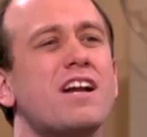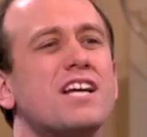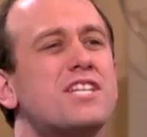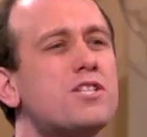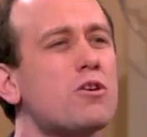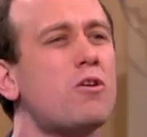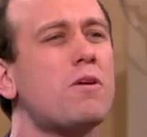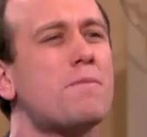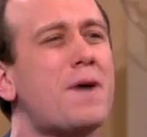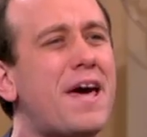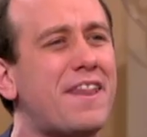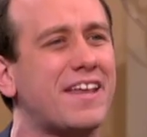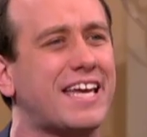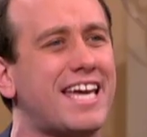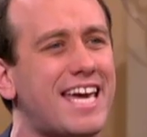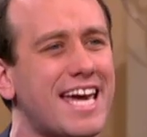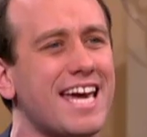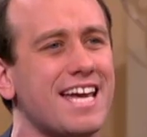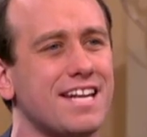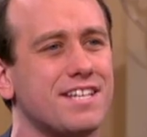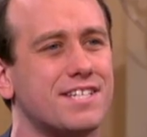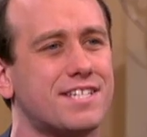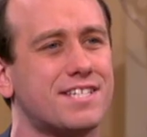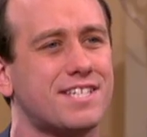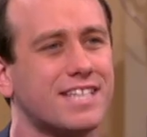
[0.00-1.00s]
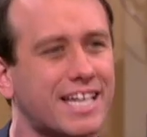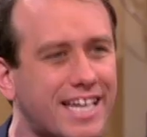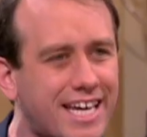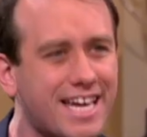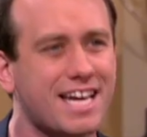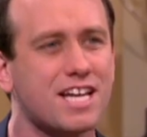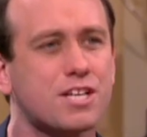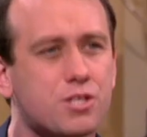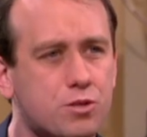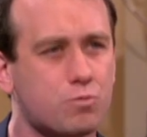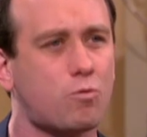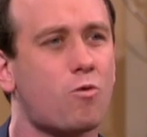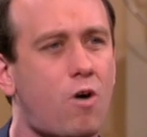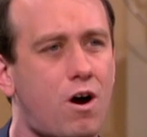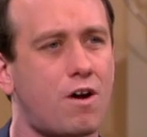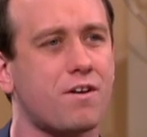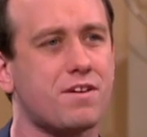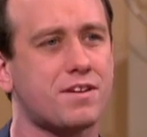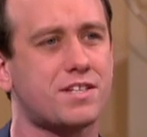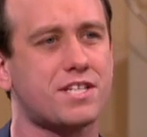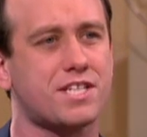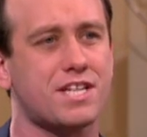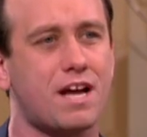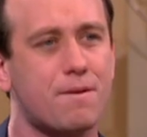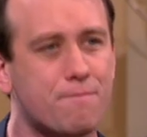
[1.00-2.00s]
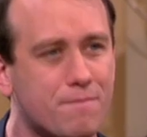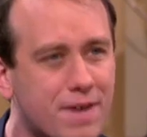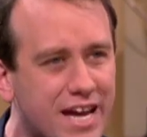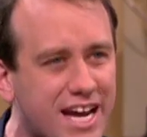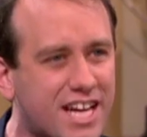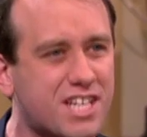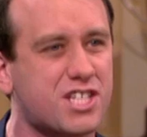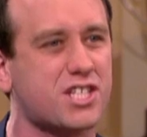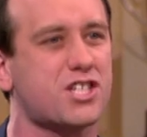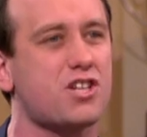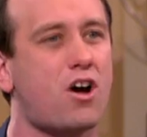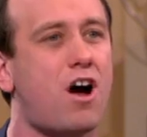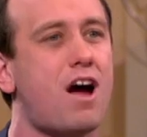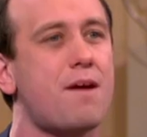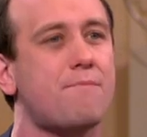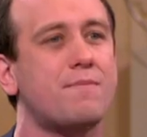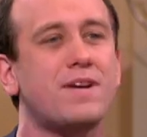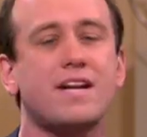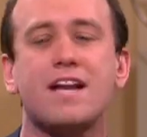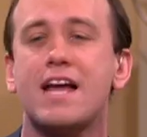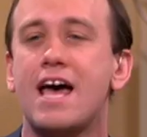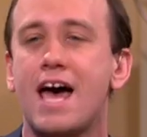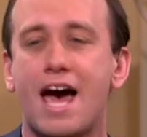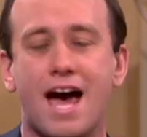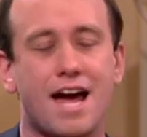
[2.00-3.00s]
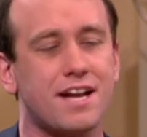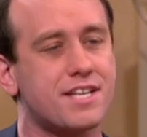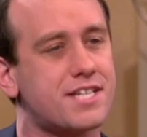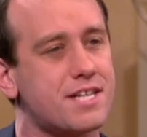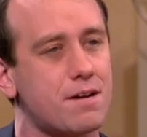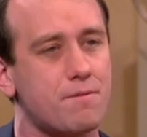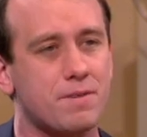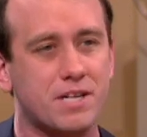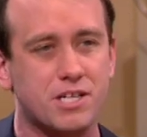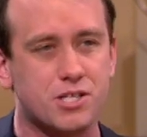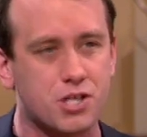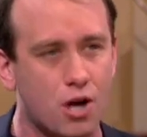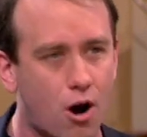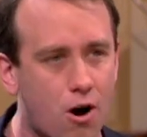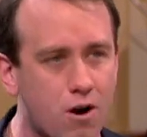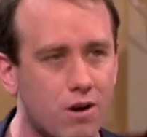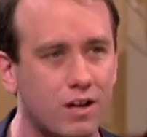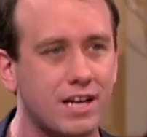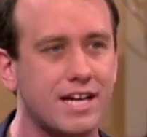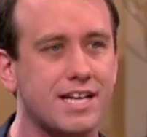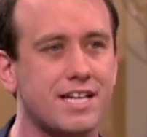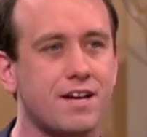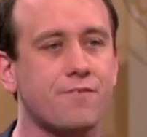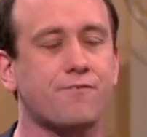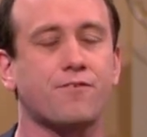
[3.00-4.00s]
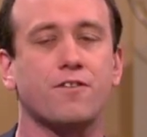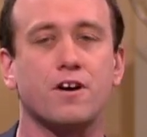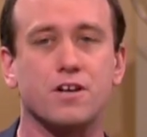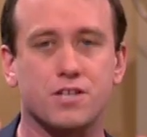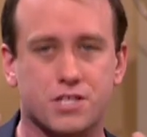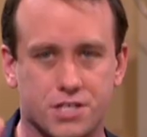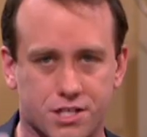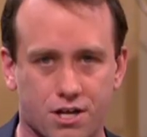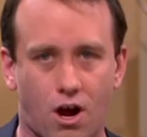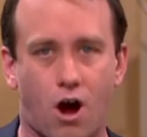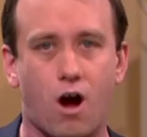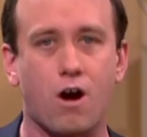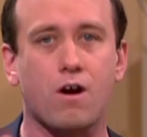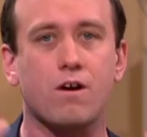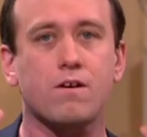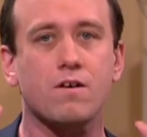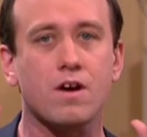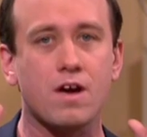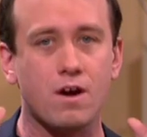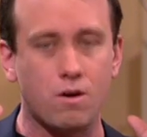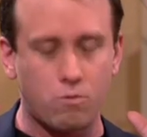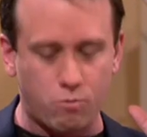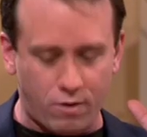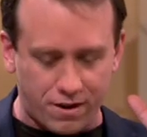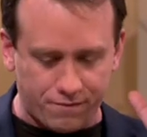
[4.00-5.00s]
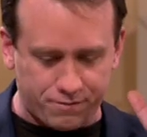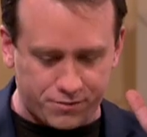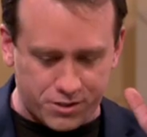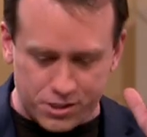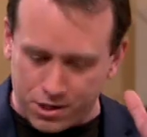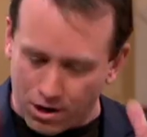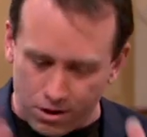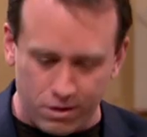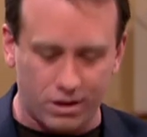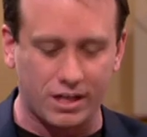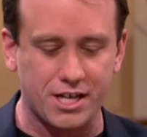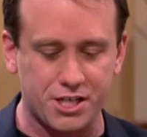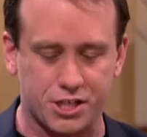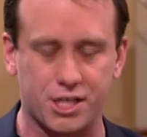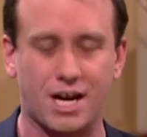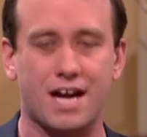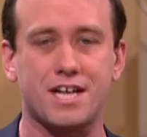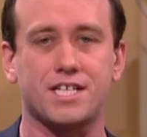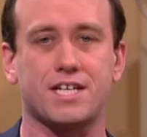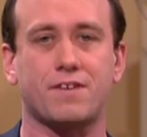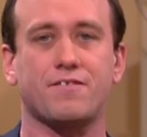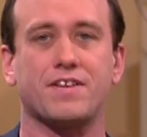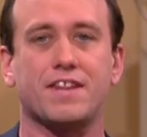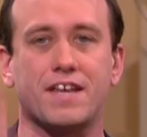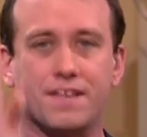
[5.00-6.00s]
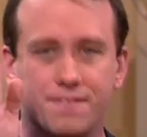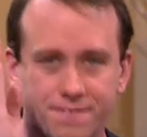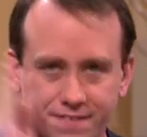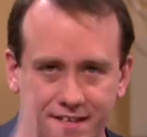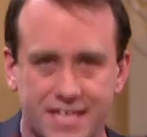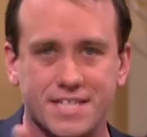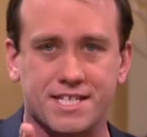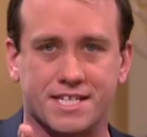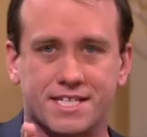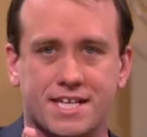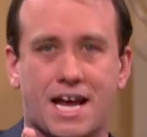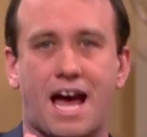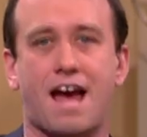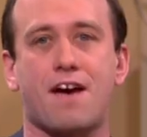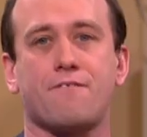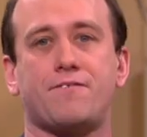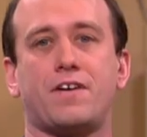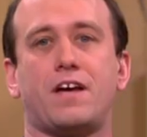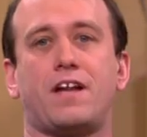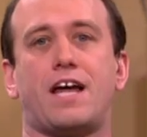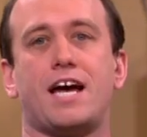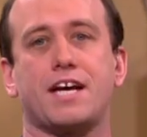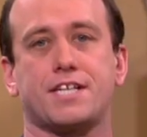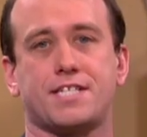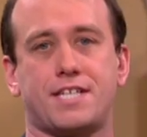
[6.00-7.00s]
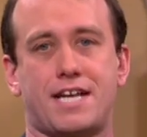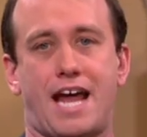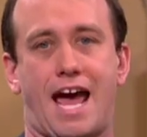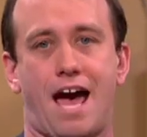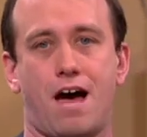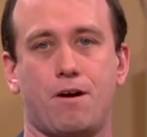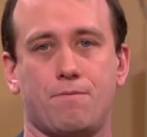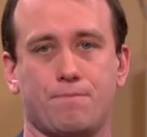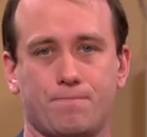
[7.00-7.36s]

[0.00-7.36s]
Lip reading: it's all about the kids. The kids want some excitement and something totally different. So we've totally changed everything. This is AFLX now.